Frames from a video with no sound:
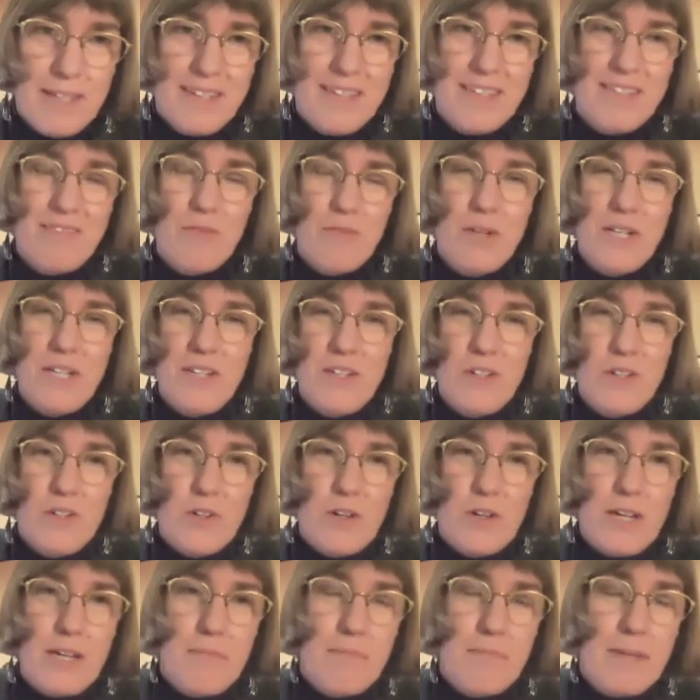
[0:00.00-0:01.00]
when
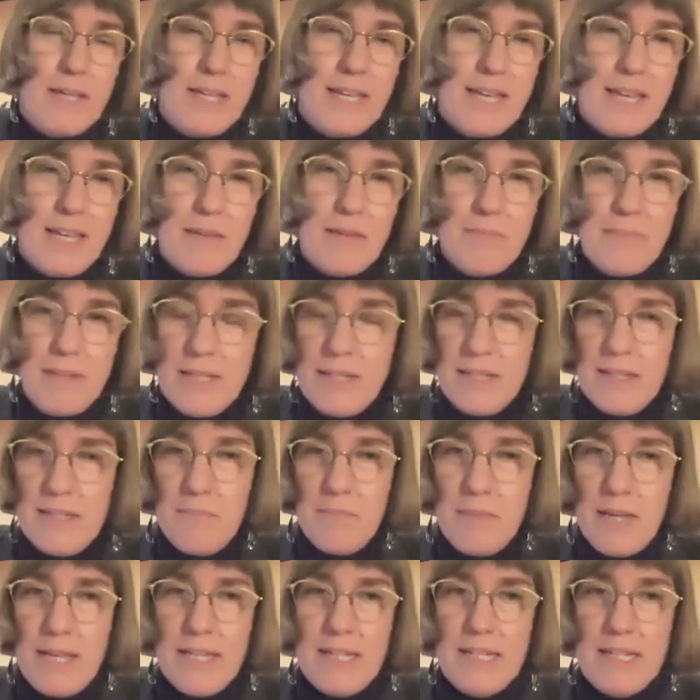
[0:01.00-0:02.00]
Ukraine became
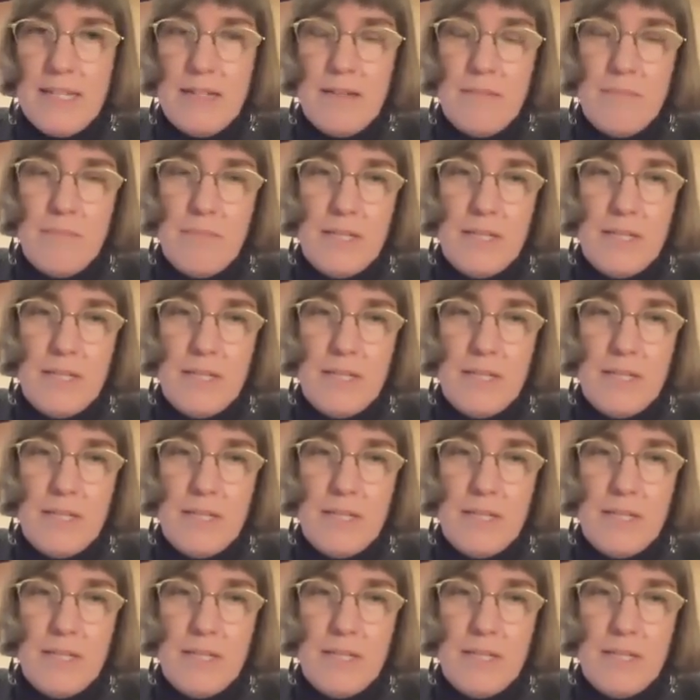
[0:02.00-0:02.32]
independent.